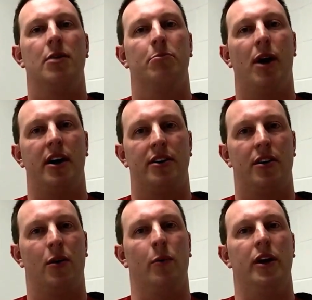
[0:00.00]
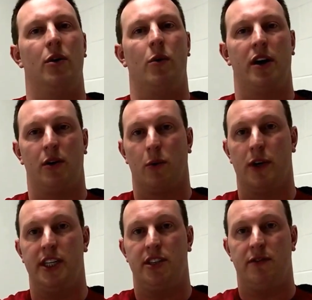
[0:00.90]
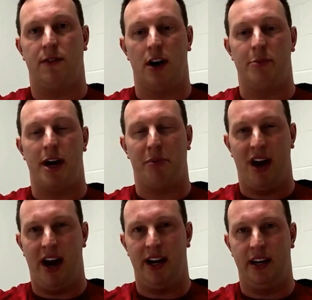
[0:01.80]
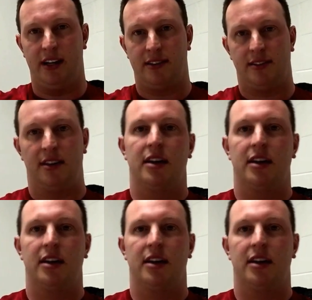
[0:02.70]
but we don't want to reach far back behind us.